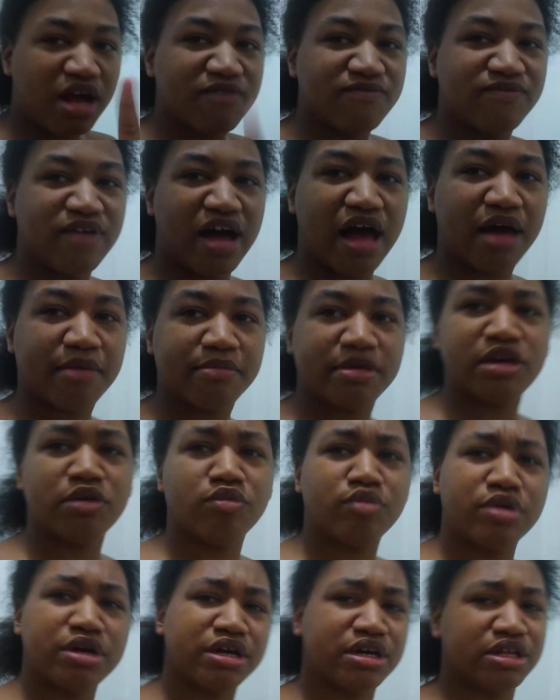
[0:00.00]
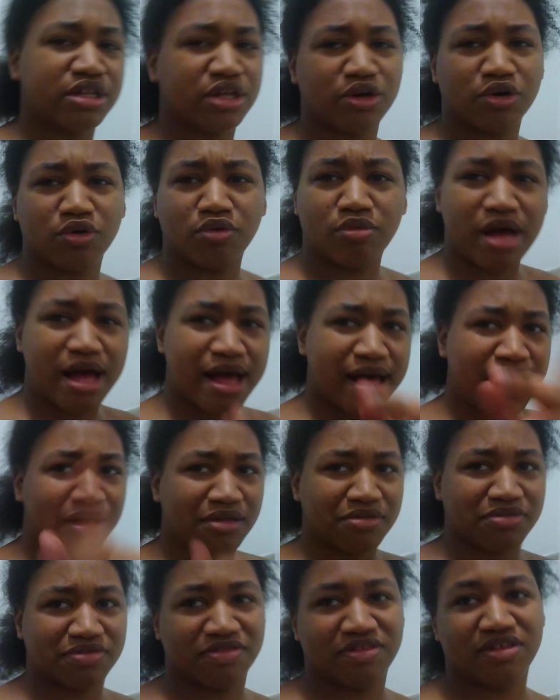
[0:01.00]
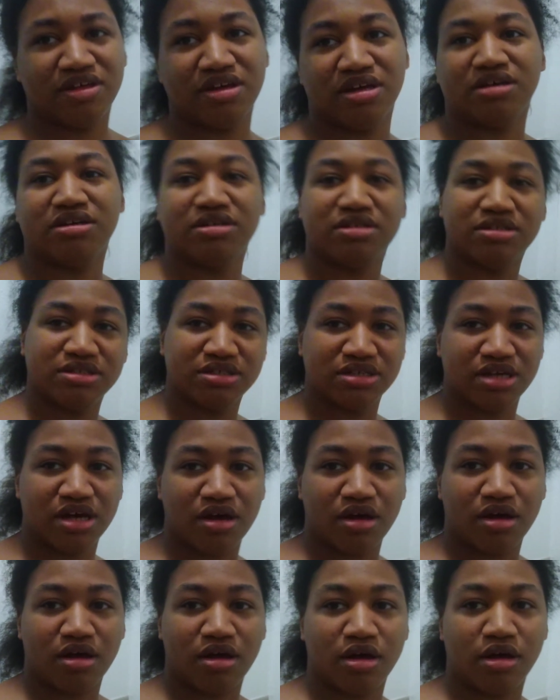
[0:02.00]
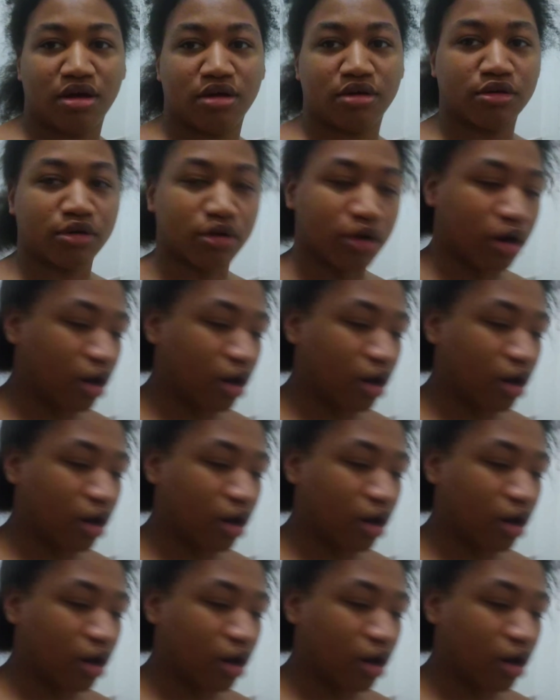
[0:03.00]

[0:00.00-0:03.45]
Find me where the wild things are.